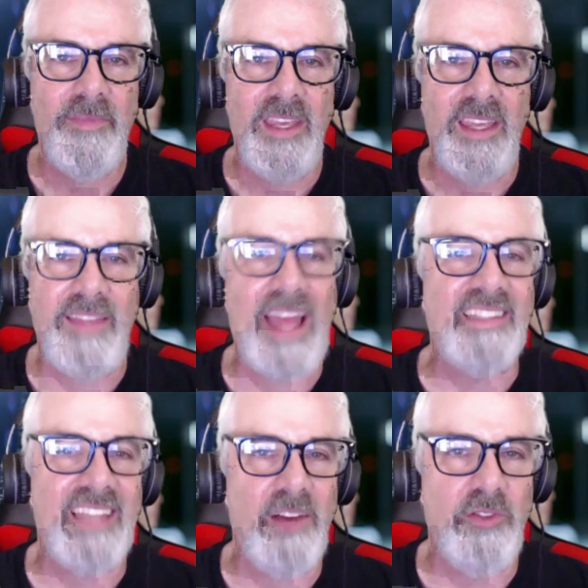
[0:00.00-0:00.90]
That's
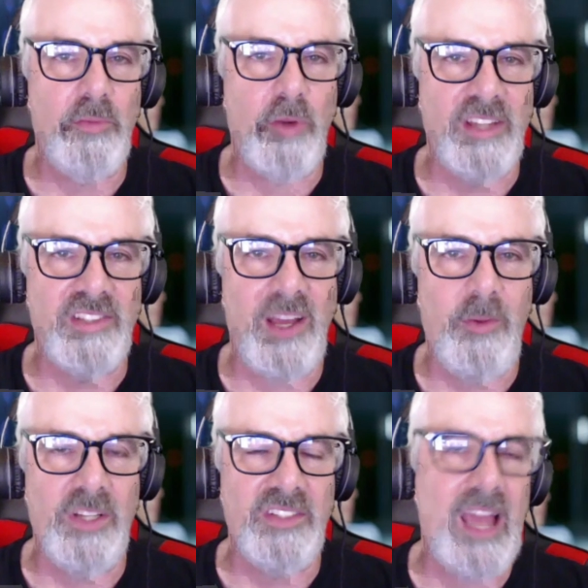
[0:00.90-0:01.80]
how depressed I
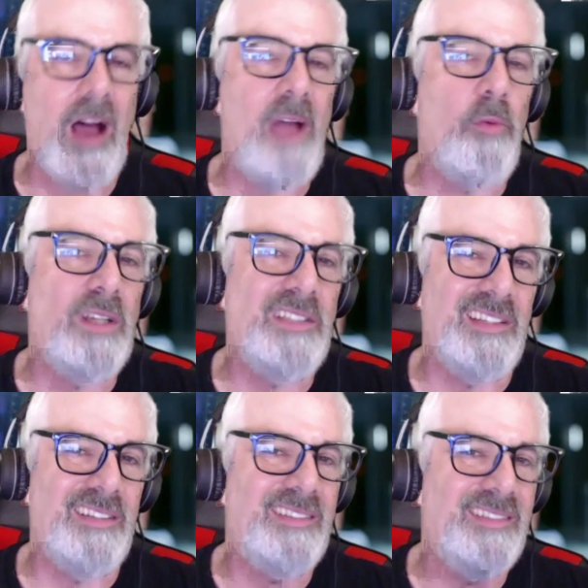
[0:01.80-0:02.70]
was. Now, I wasn't
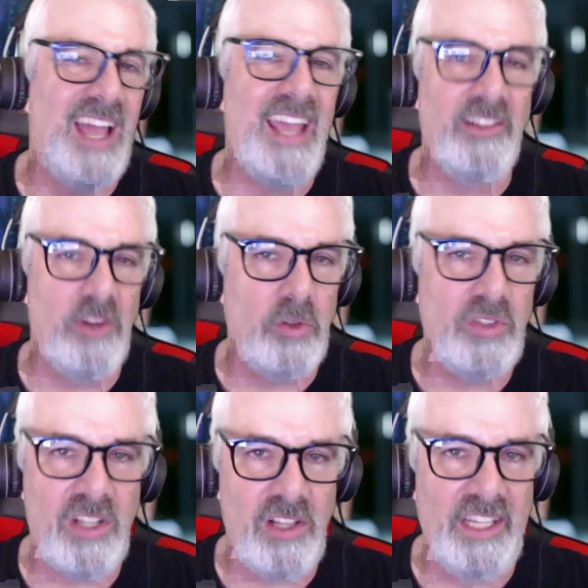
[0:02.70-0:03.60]
diagnosed
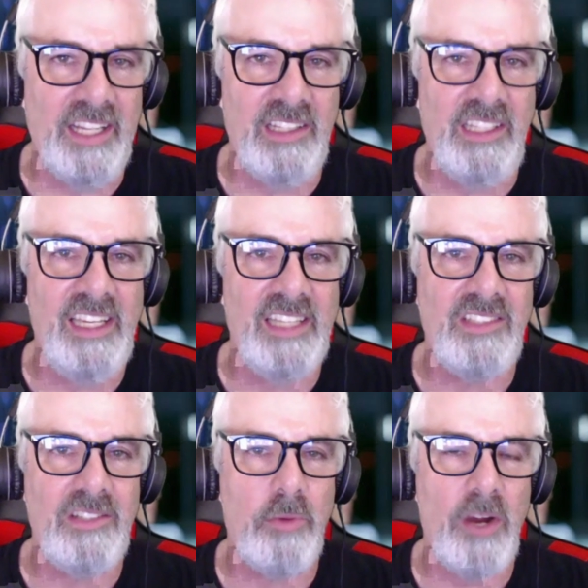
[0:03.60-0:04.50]
clinically as
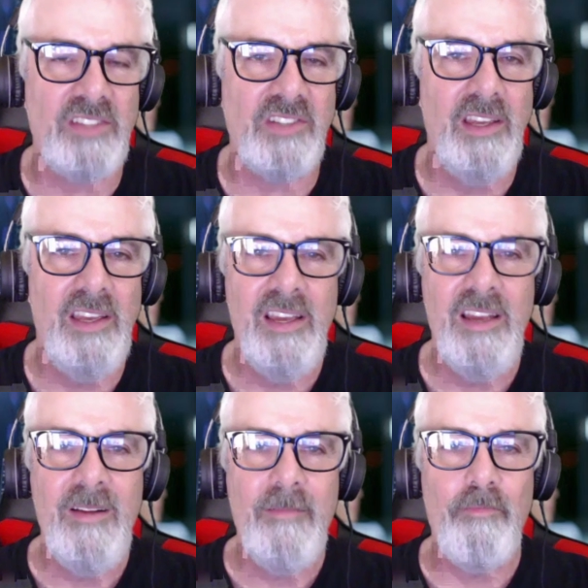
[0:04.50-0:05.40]
depressed,
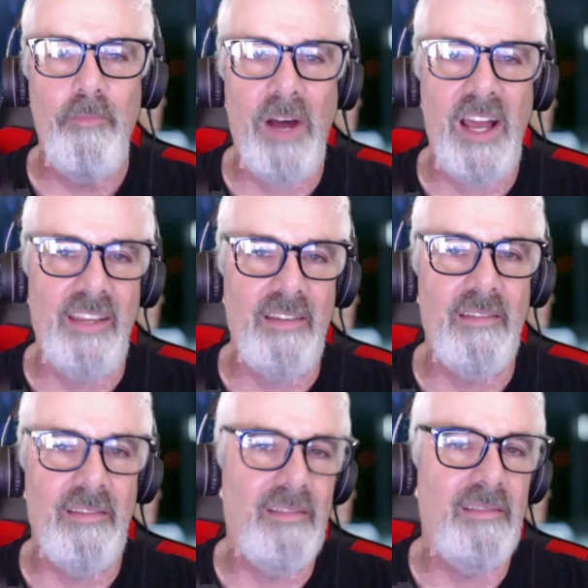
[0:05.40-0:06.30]
but
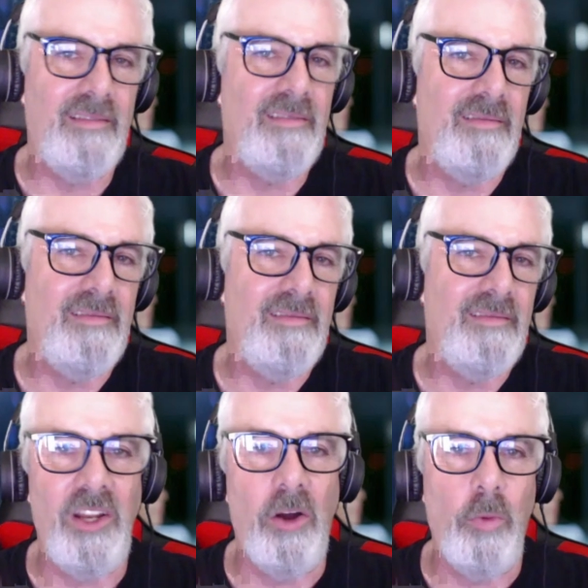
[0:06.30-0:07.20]

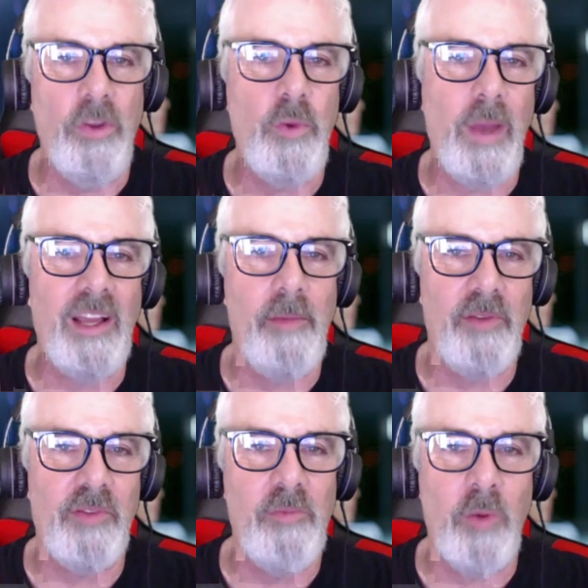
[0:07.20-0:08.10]
when you wake up
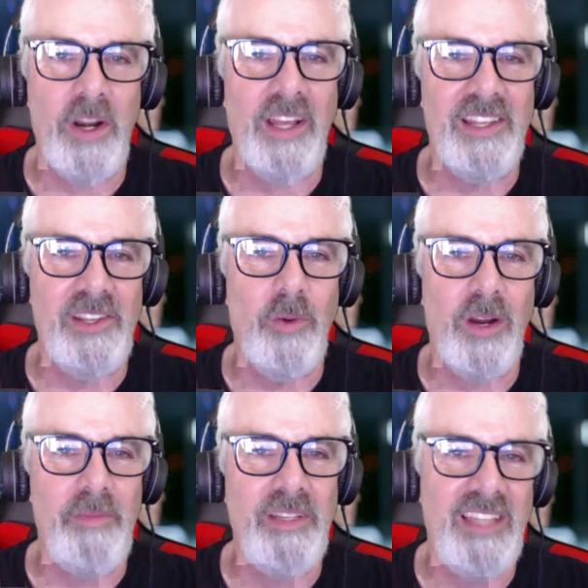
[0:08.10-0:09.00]
every morning and you want to
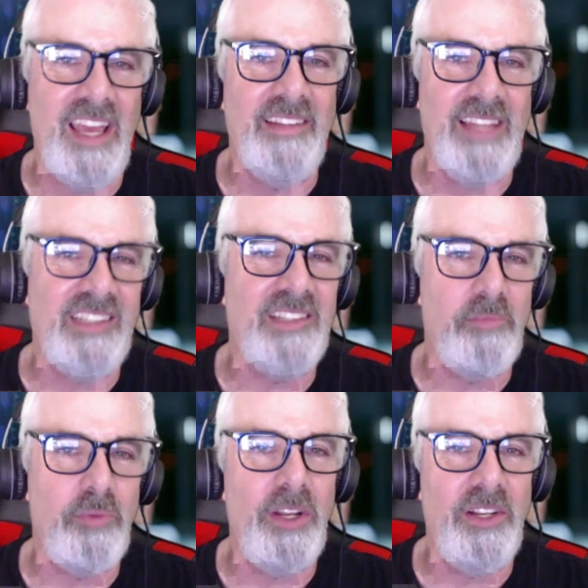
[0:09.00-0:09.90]
be dead, that's a
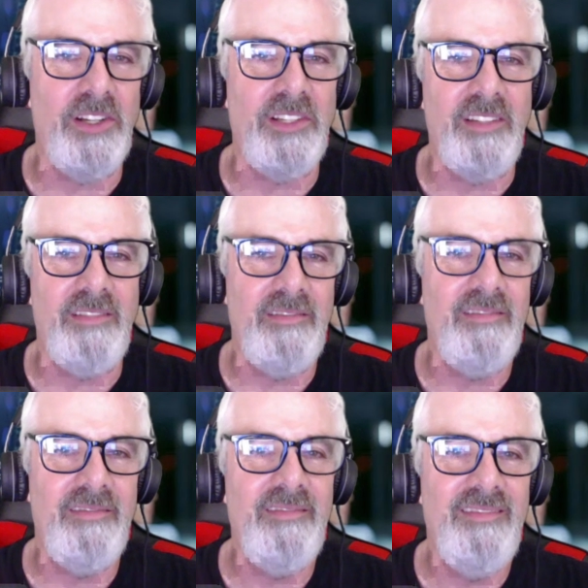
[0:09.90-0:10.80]
pretty good
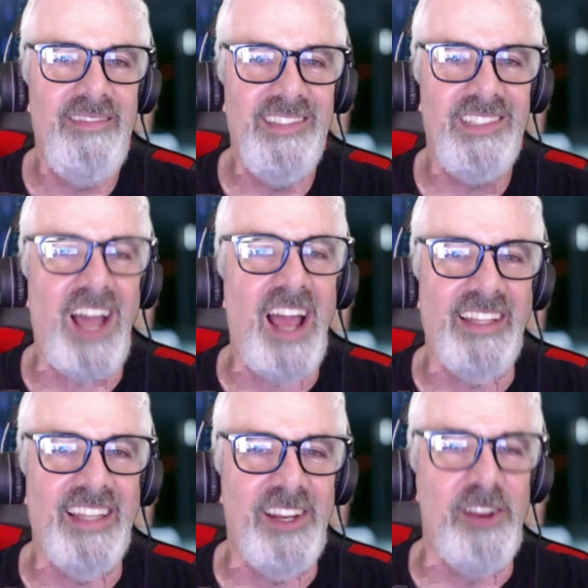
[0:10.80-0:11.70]
sign
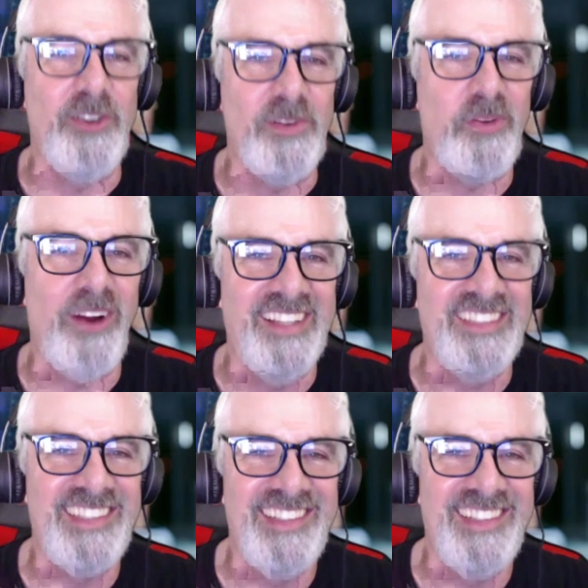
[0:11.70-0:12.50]
that you're depressed.